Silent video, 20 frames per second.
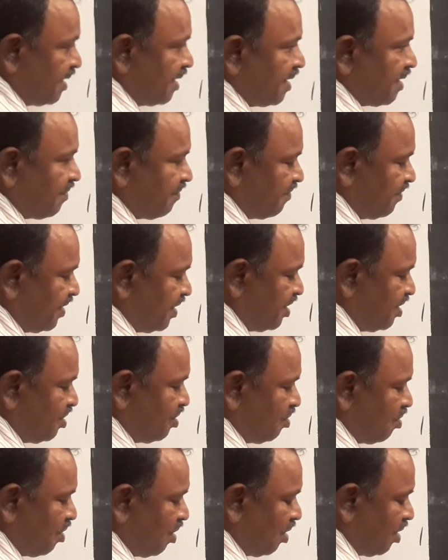F
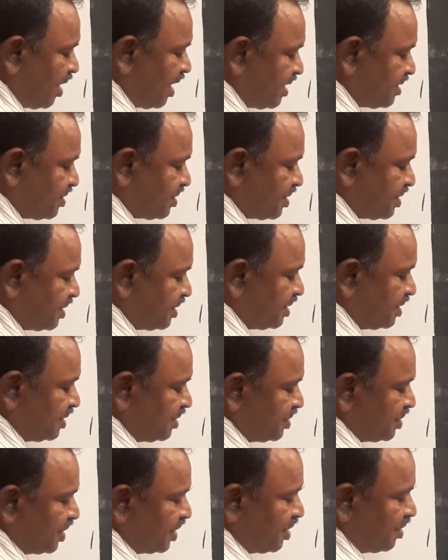into RS
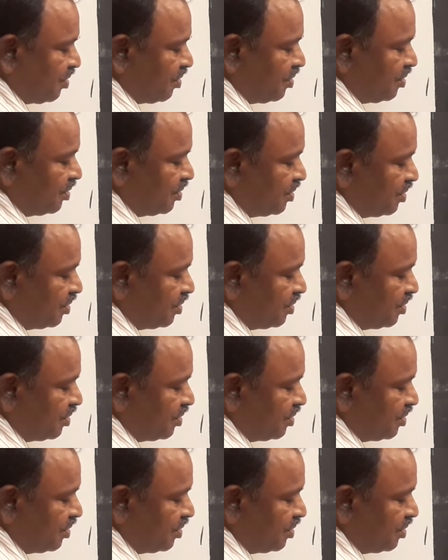is equal